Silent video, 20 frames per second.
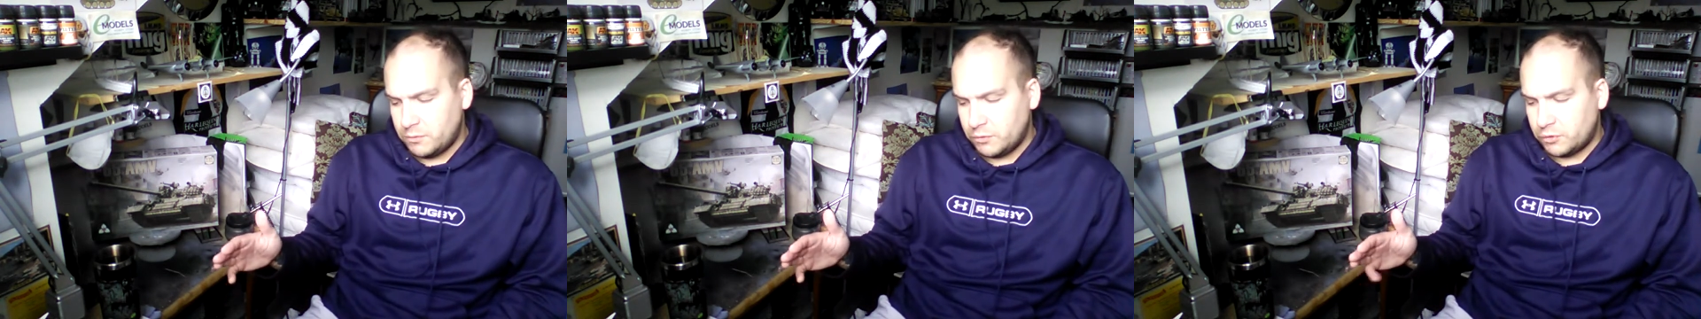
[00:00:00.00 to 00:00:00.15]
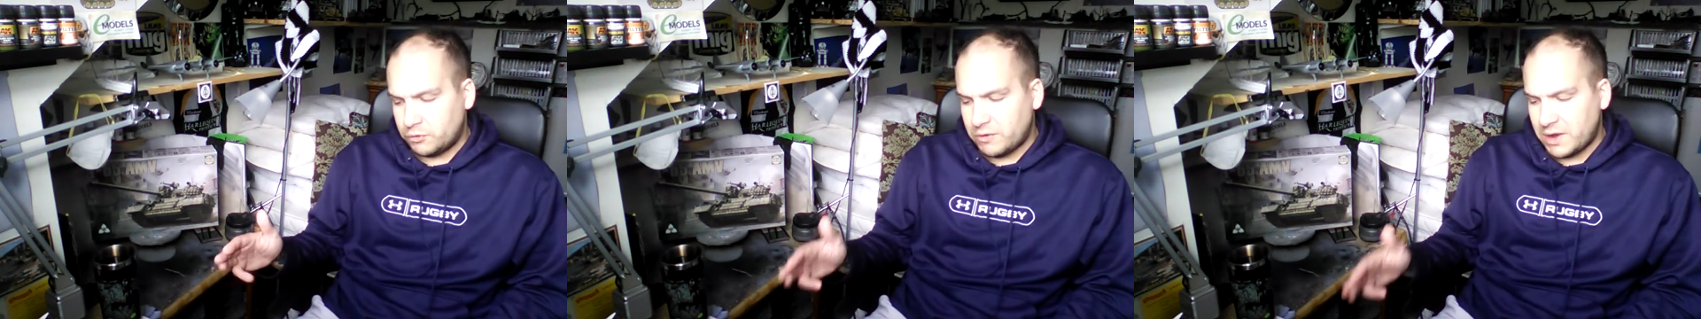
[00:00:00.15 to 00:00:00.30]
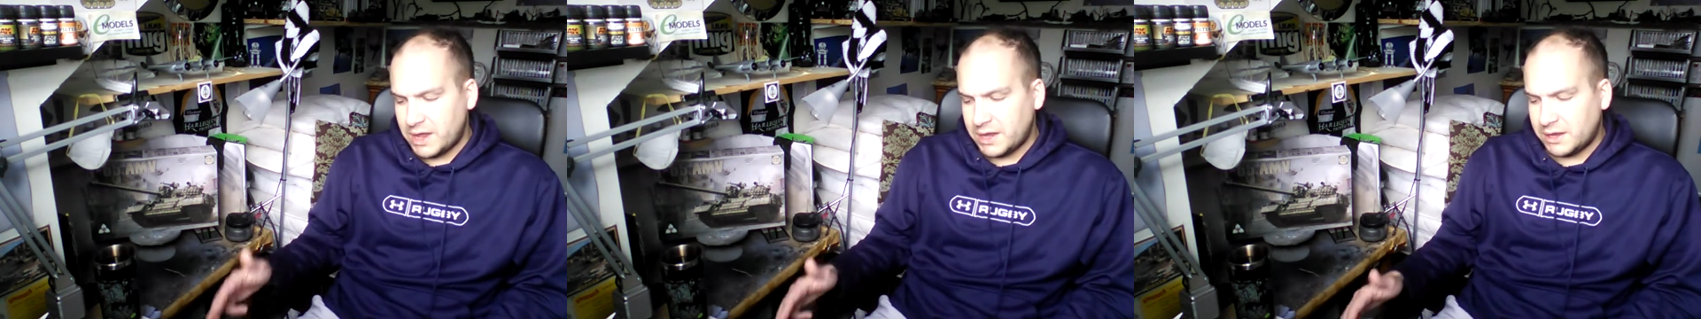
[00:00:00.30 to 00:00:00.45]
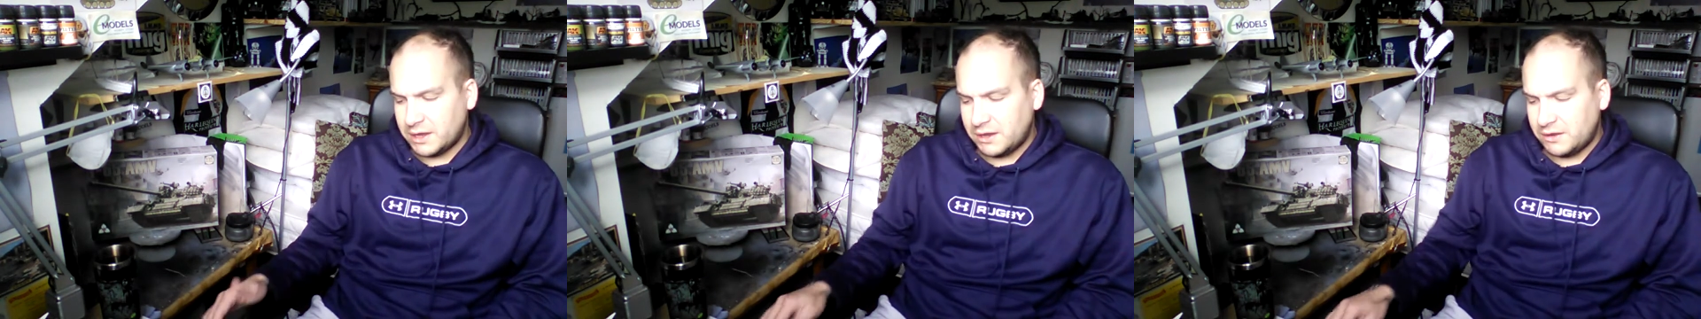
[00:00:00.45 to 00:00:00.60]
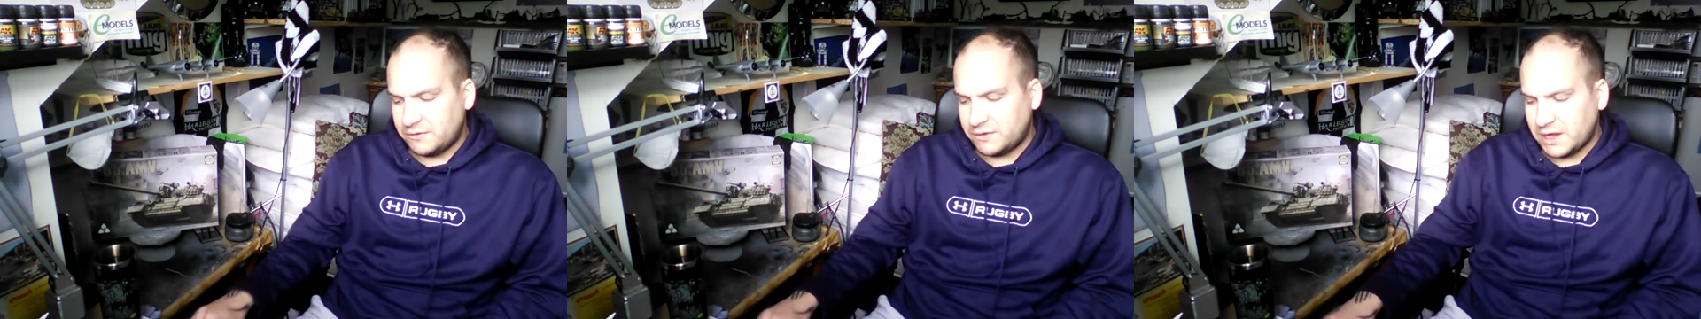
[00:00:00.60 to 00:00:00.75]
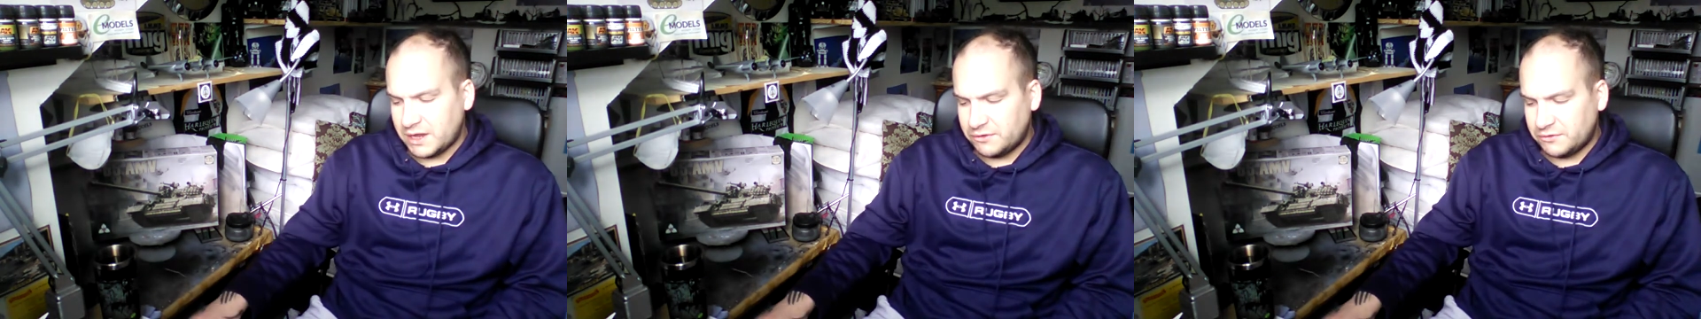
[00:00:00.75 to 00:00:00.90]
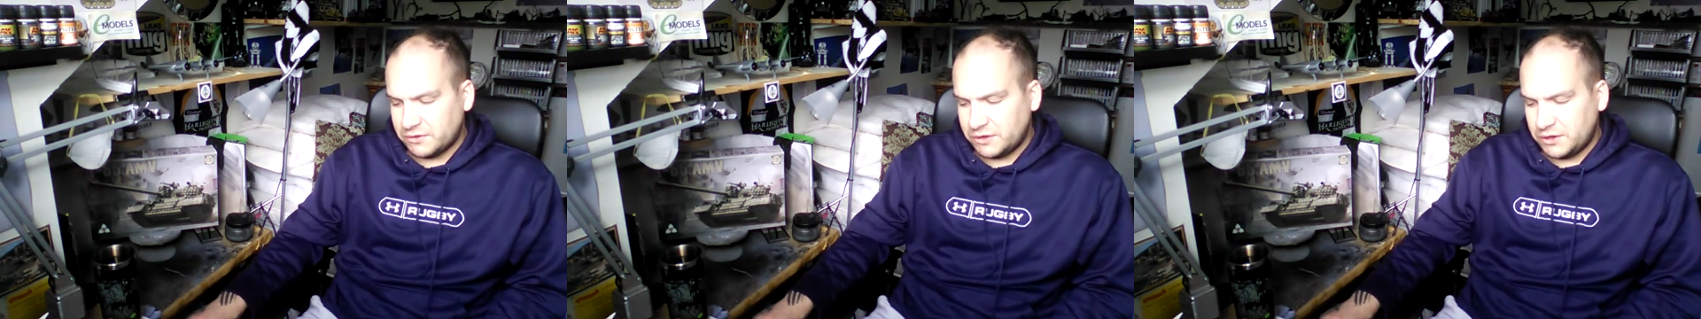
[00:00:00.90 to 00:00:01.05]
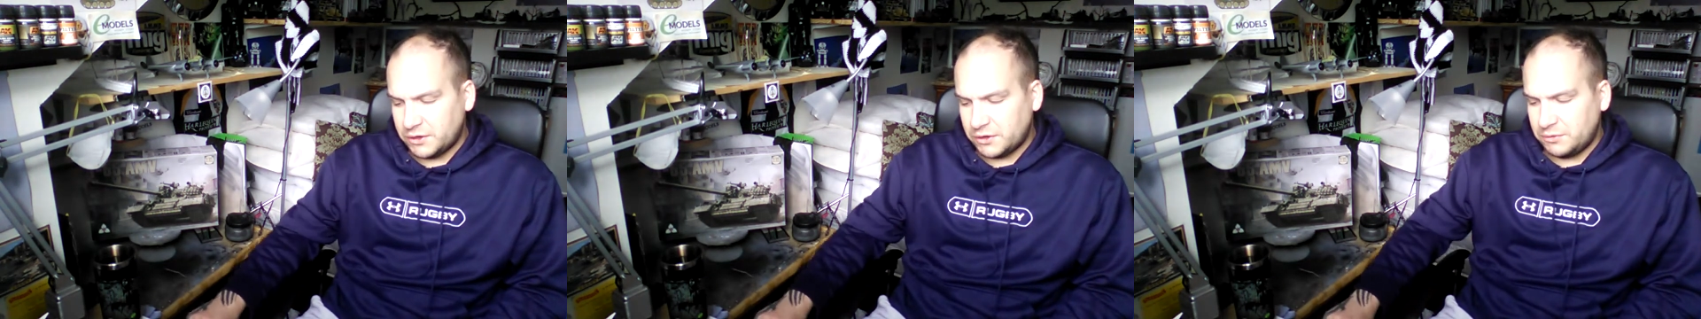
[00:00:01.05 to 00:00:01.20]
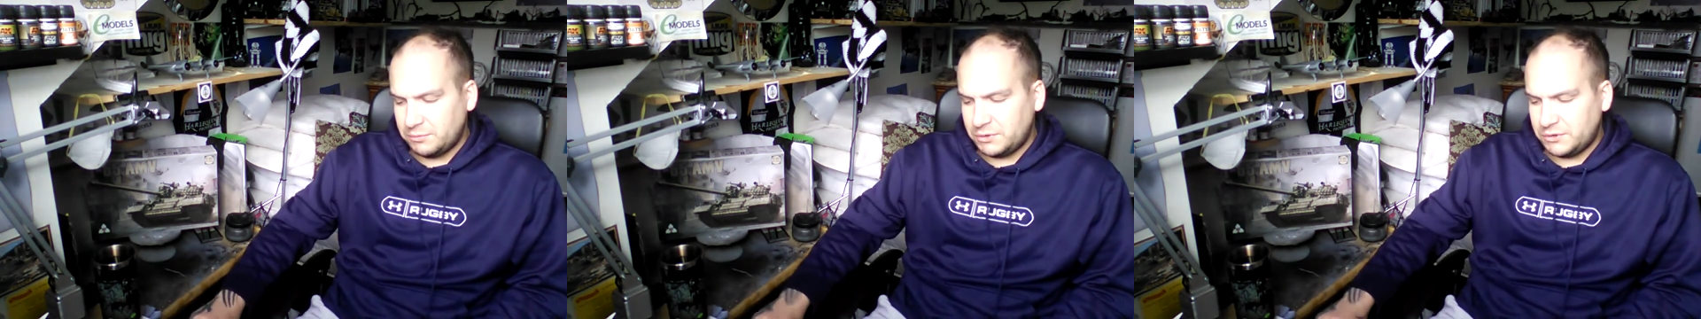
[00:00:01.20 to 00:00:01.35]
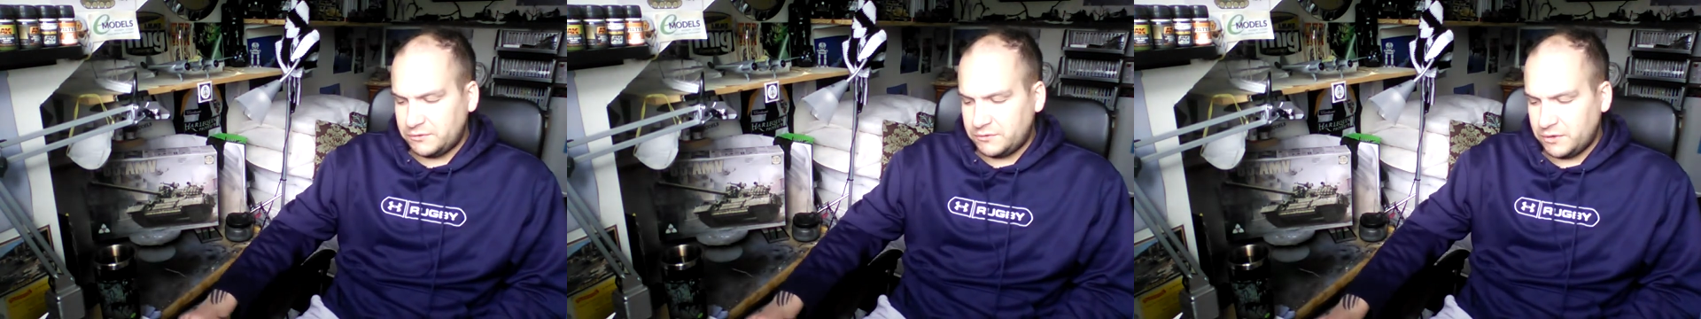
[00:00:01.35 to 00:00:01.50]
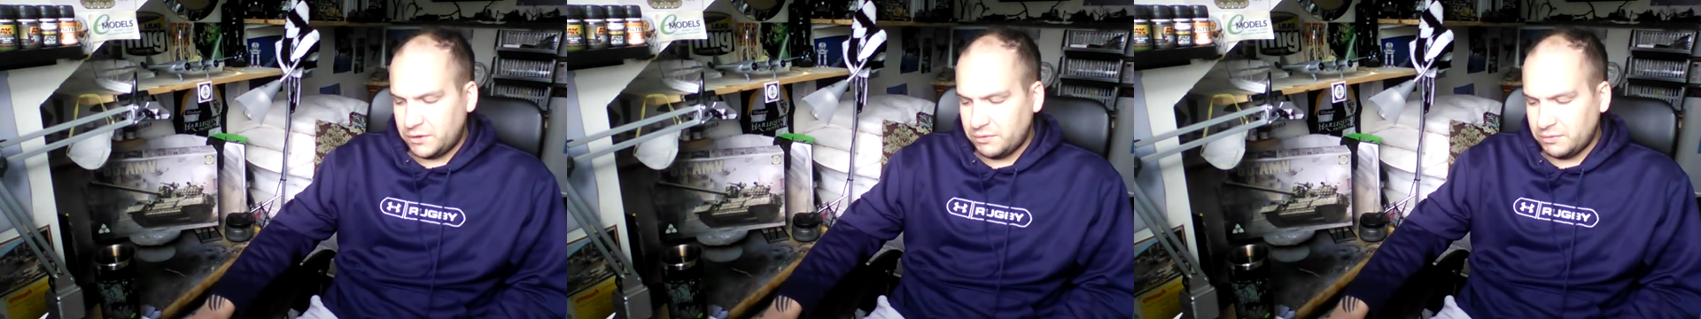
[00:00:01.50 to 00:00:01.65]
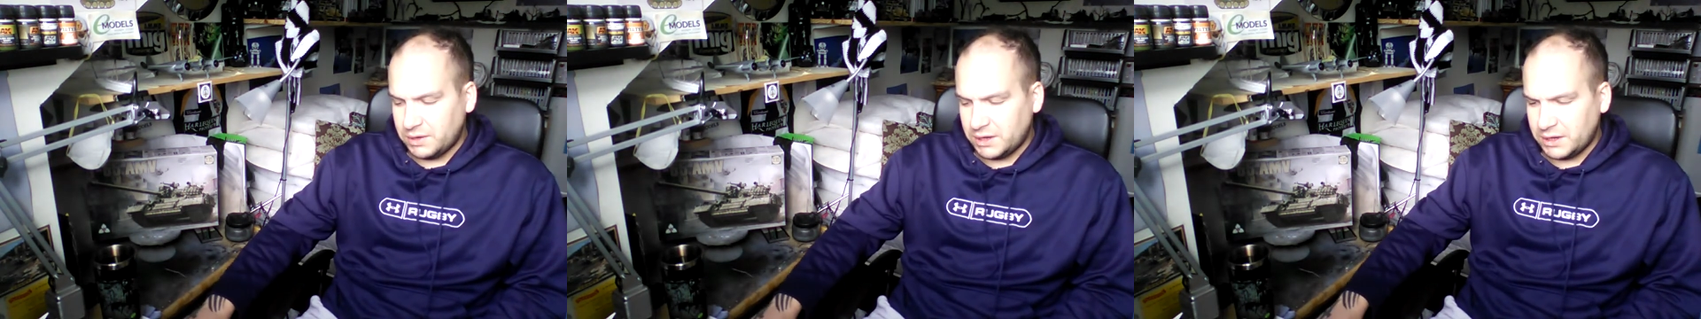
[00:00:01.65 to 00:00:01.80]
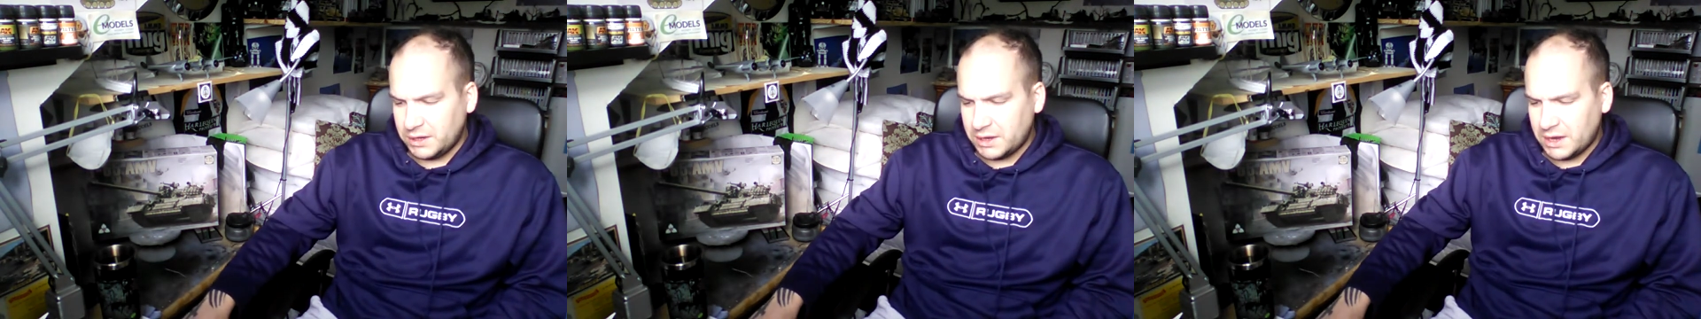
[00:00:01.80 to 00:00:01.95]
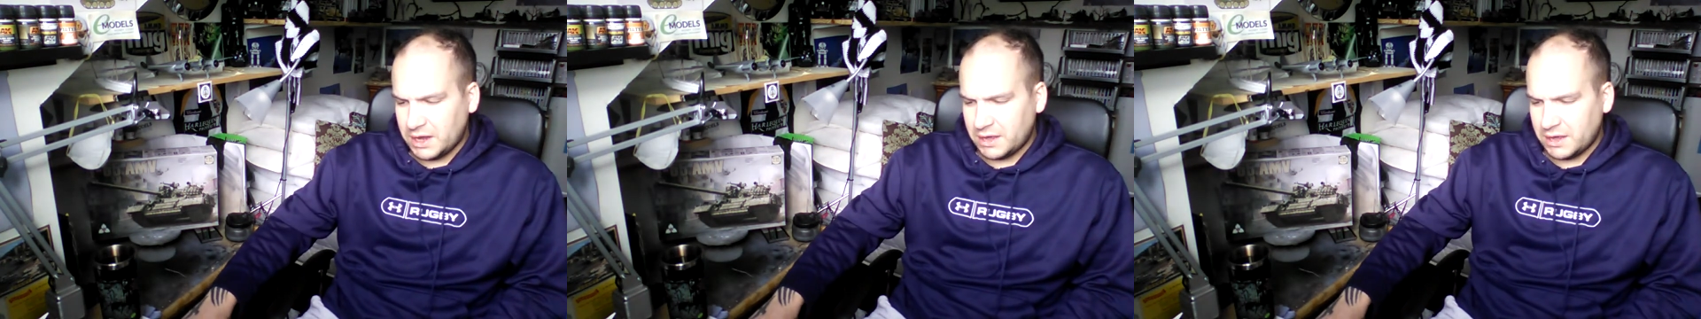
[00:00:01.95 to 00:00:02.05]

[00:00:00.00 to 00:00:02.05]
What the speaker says: Greg is actually going to be doing,